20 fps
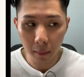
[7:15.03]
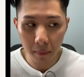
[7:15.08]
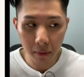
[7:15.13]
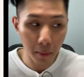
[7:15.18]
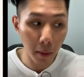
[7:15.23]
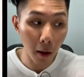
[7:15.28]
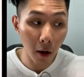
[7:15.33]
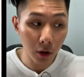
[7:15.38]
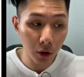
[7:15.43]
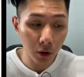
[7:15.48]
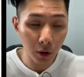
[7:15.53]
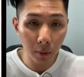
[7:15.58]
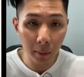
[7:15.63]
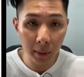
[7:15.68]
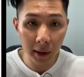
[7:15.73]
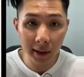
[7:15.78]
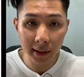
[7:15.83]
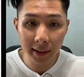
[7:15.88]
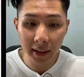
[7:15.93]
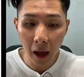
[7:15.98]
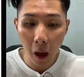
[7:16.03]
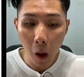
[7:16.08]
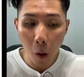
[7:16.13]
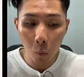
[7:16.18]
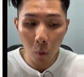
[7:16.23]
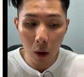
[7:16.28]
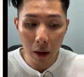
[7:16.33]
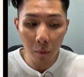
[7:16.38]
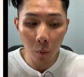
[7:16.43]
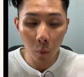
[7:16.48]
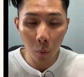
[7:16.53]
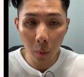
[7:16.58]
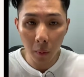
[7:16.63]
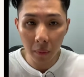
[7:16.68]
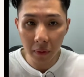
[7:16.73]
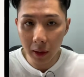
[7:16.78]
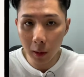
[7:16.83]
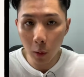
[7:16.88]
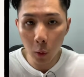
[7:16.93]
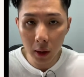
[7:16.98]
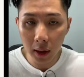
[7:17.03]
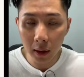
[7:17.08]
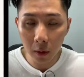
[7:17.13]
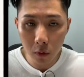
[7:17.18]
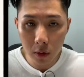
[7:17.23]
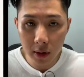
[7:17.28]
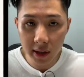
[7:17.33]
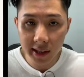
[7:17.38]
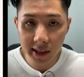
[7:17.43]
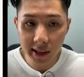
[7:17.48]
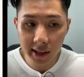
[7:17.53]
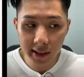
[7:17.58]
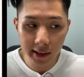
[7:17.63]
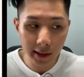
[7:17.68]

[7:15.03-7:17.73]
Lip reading: Proportional means when the load increases,